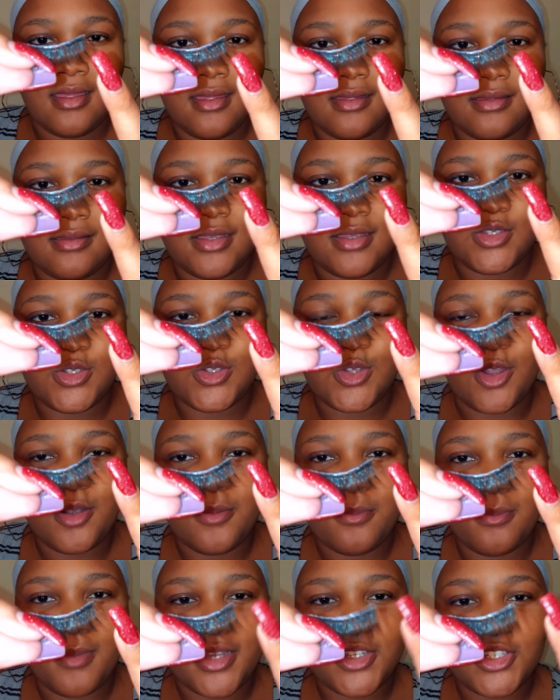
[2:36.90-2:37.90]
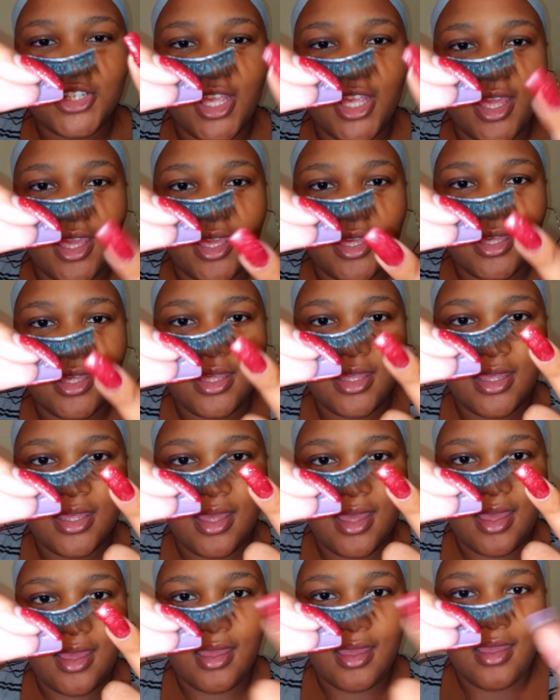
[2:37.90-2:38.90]
there's not much hair
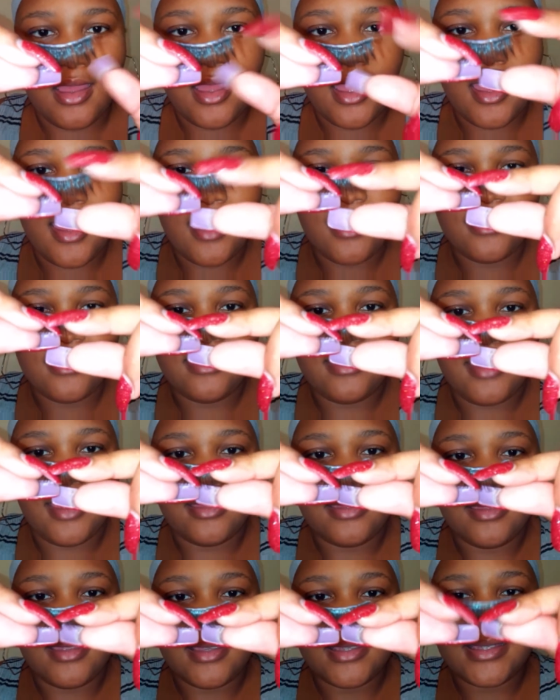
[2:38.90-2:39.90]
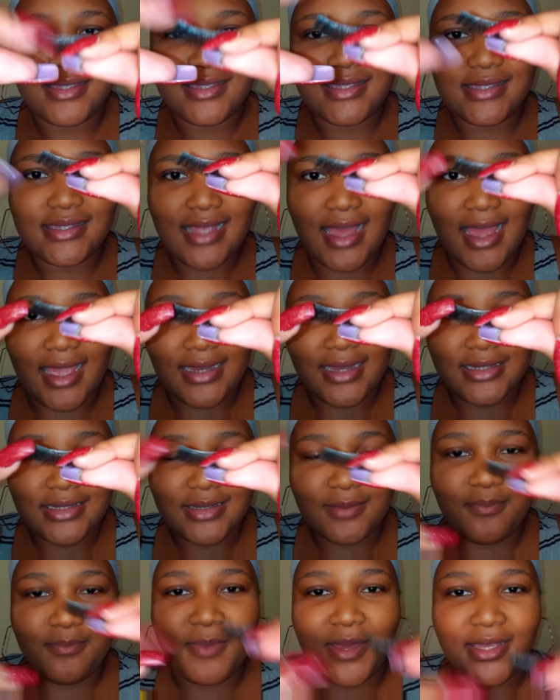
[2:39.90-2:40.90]
here than this side.
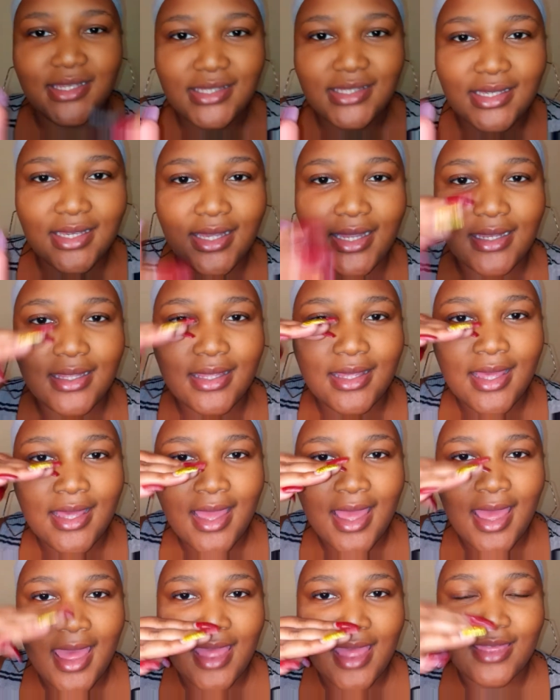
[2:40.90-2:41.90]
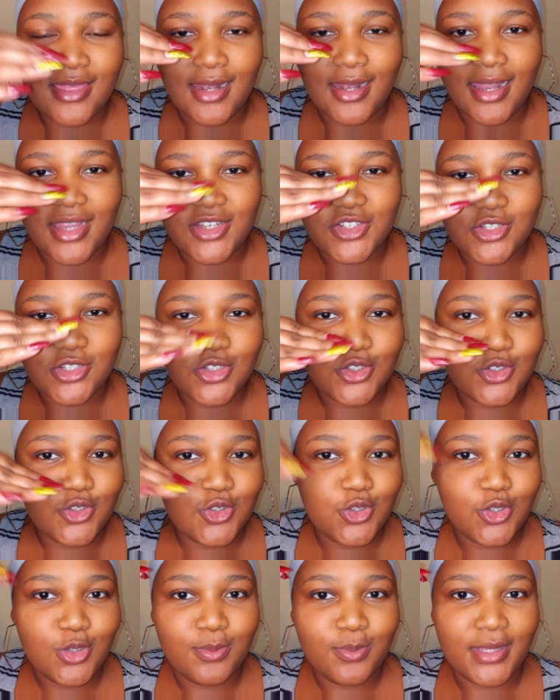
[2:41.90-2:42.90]
Basically the lashes
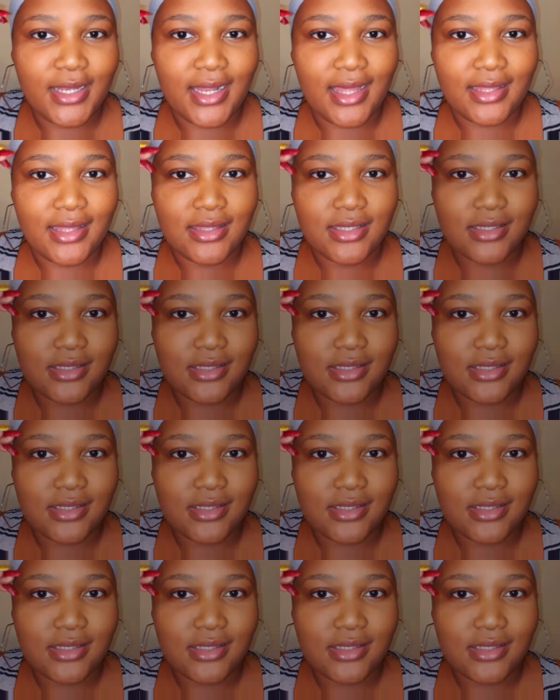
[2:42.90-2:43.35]
should be like this.